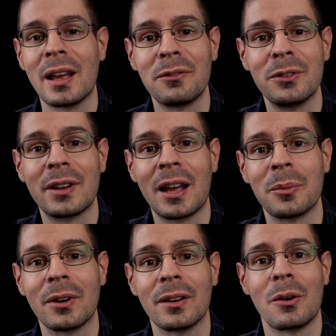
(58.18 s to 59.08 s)
you have your
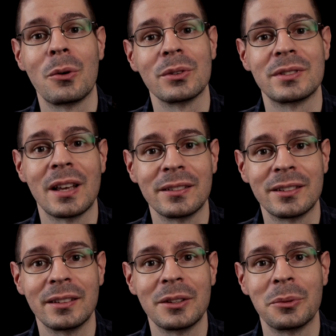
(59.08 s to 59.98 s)
camera
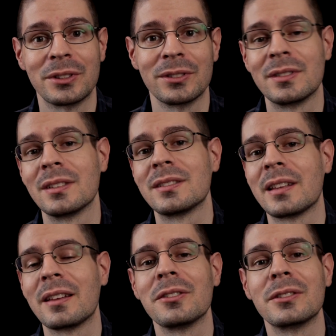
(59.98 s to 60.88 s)
horizontally, which is the
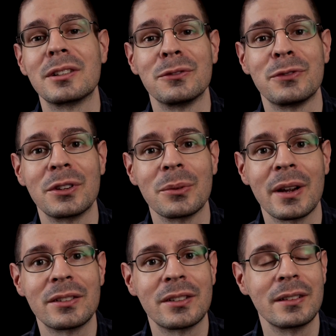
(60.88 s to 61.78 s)
standard
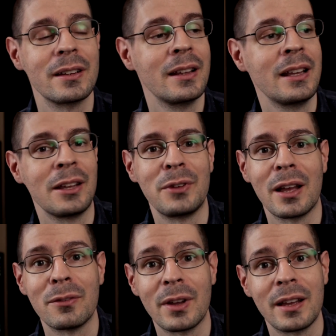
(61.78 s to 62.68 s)
configuration, if
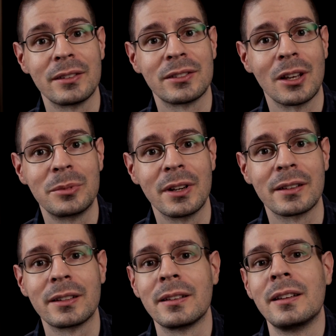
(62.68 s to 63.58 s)
you have a
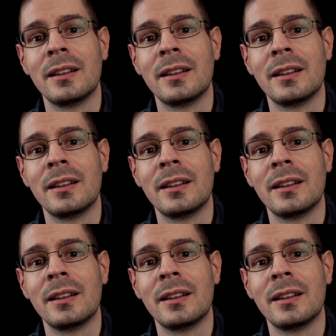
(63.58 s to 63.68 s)
subject